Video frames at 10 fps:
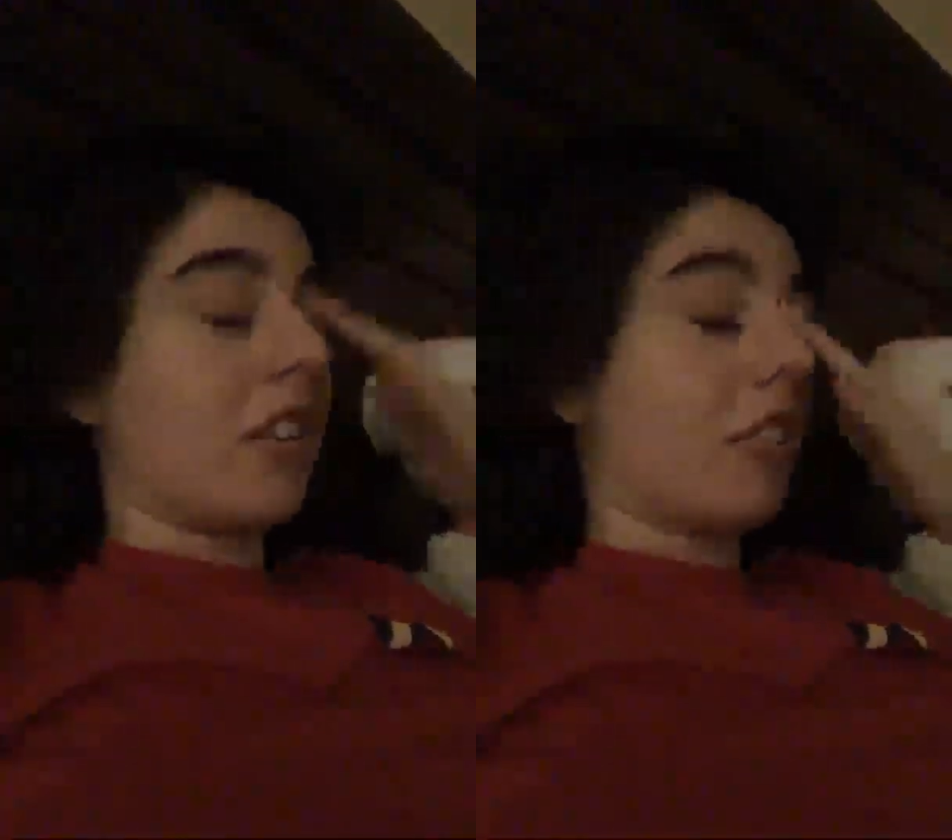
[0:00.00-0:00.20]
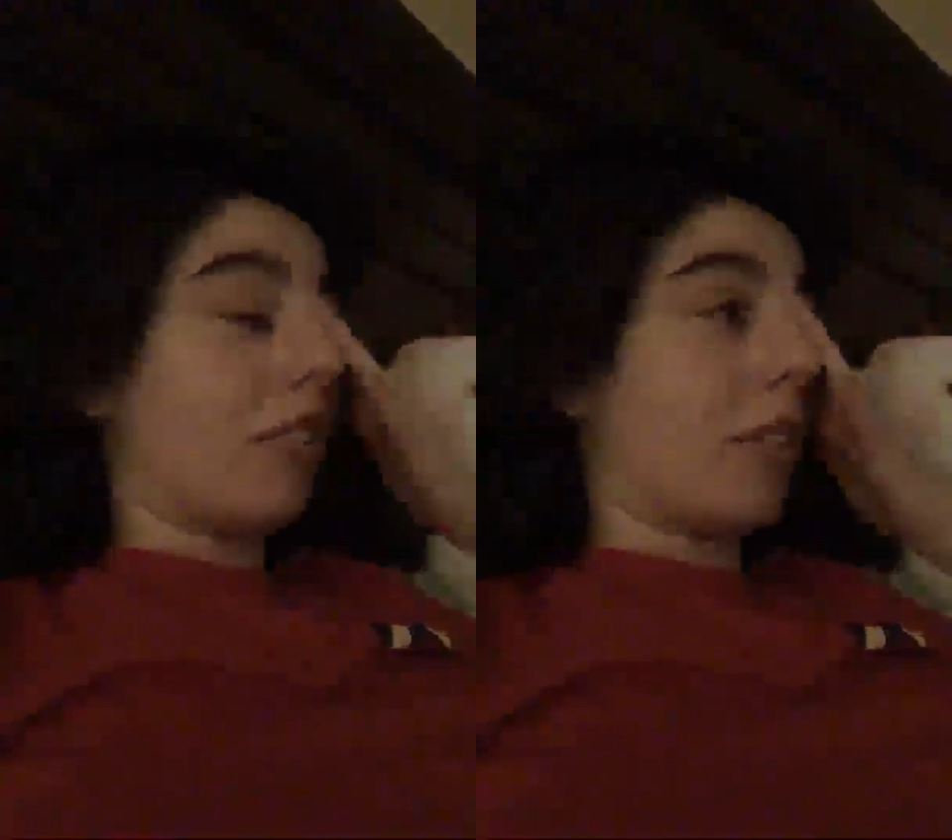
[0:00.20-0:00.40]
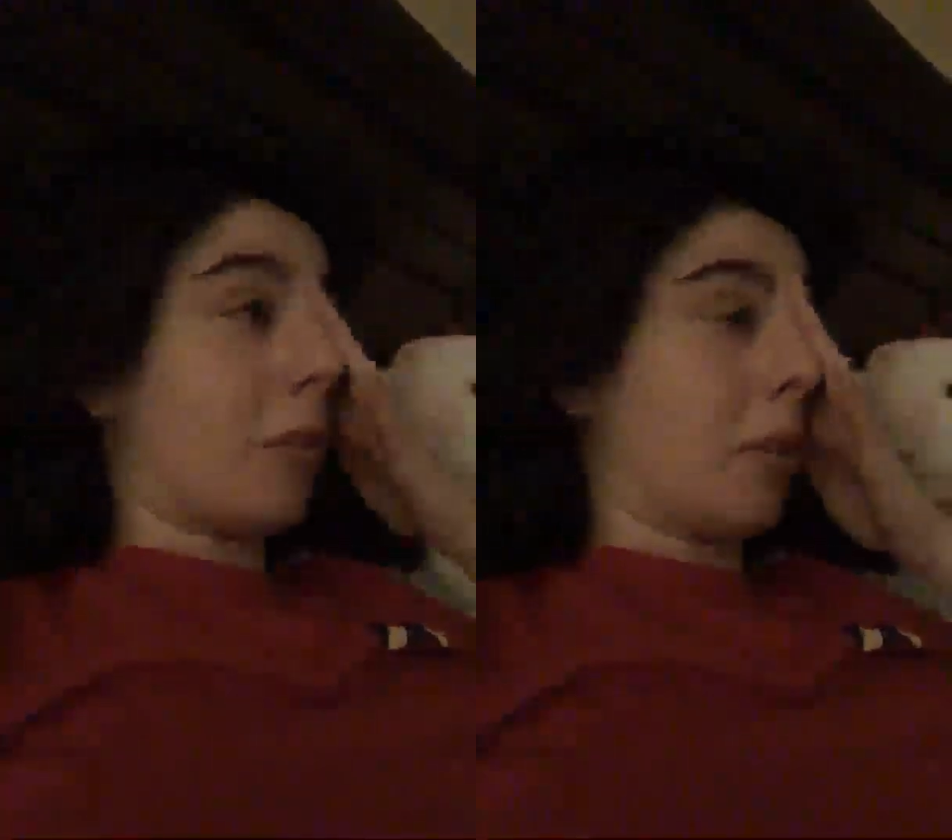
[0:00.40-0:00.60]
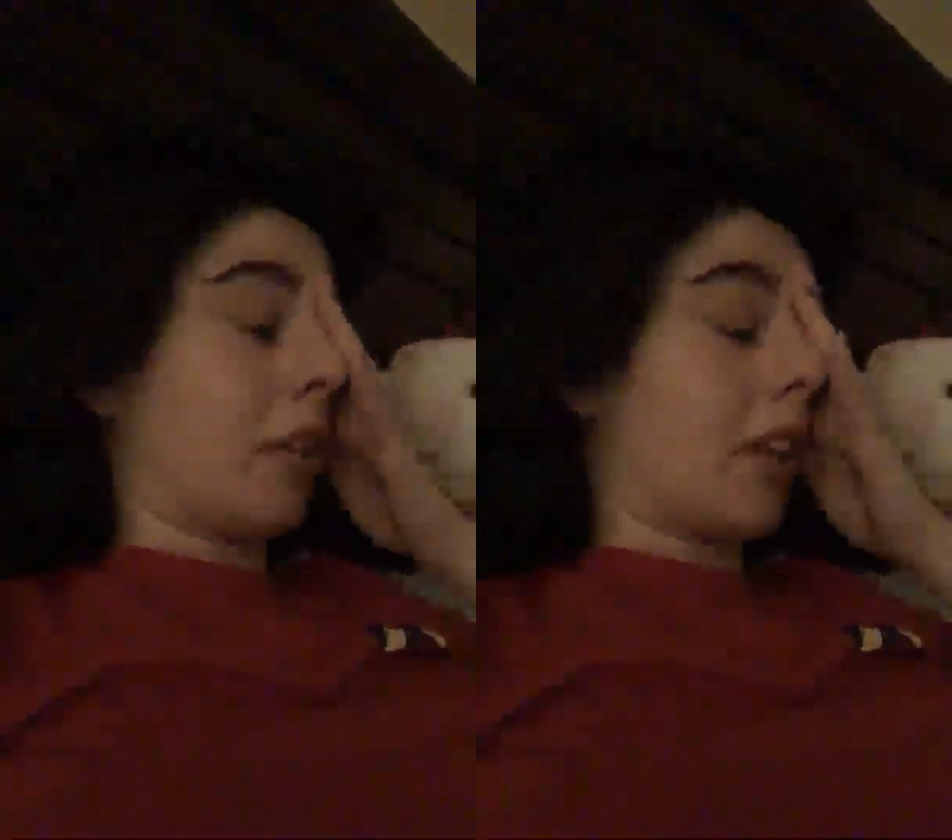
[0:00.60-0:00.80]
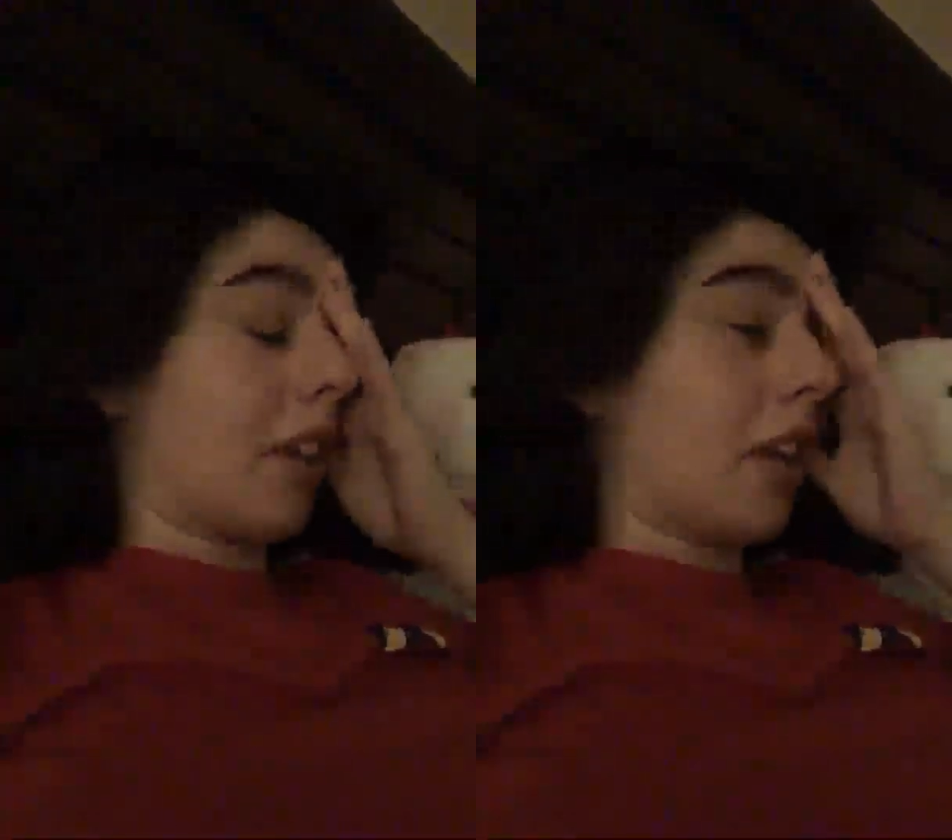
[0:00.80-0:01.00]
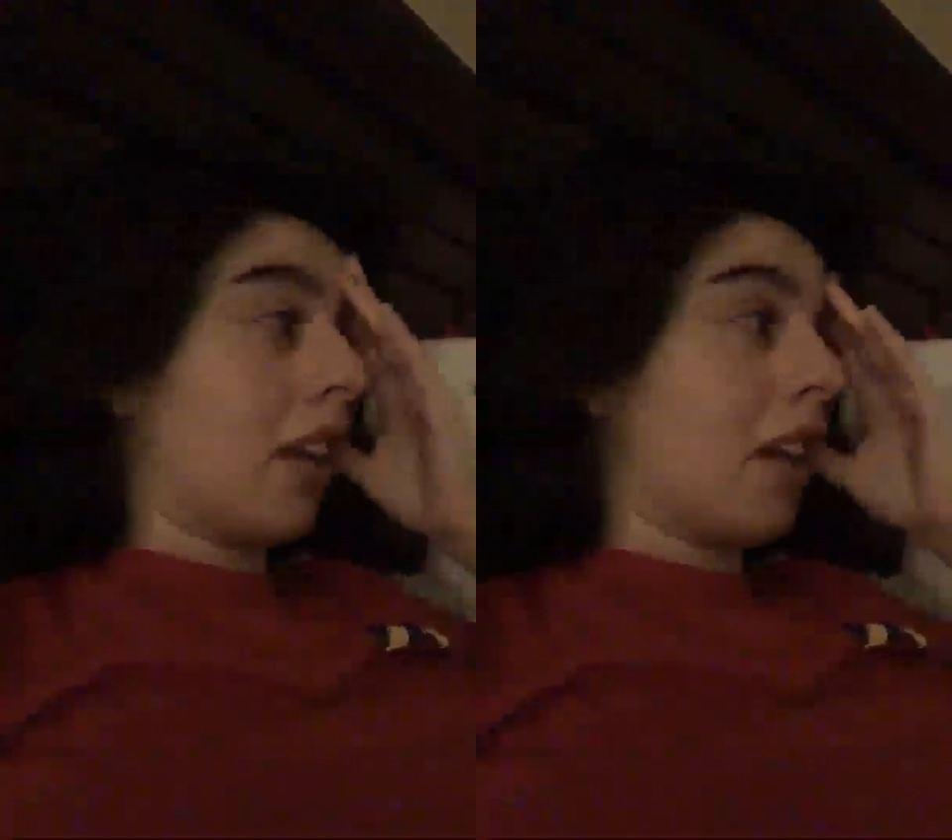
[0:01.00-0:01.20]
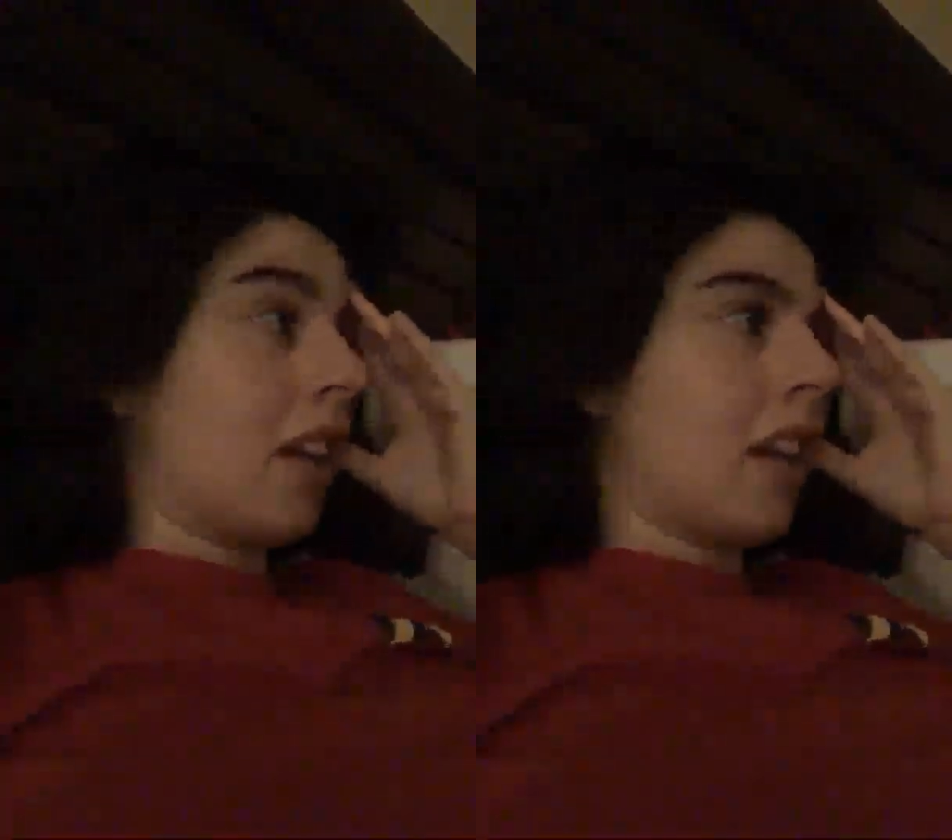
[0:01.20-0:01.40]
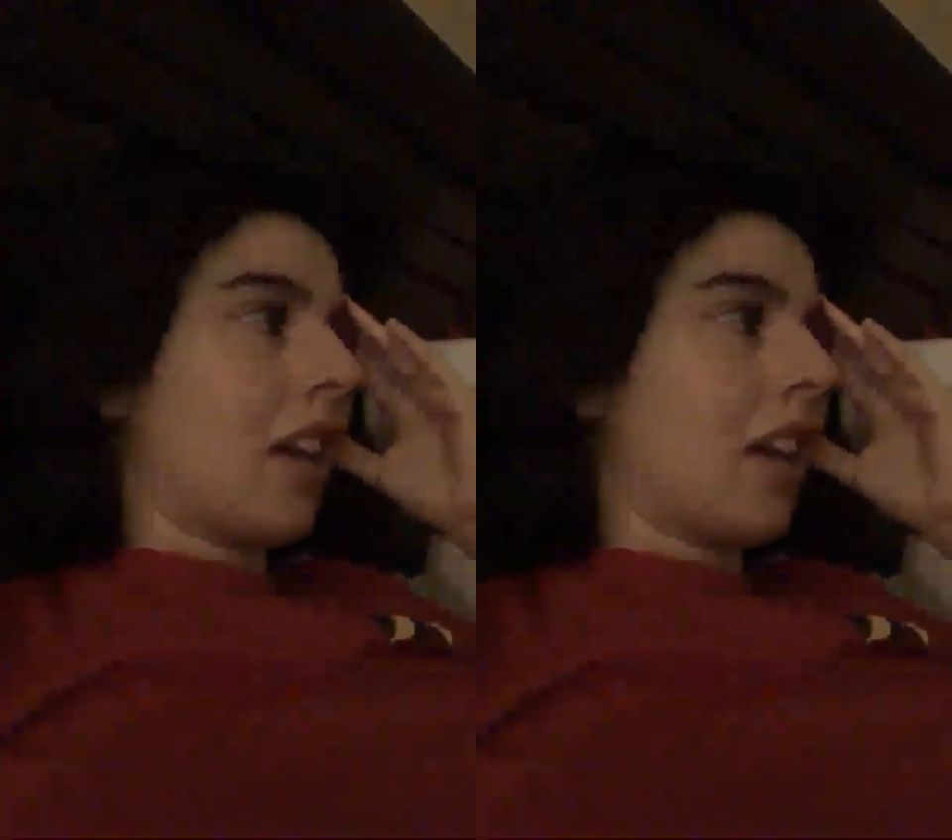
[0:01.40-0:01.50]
choir teacher, something like that.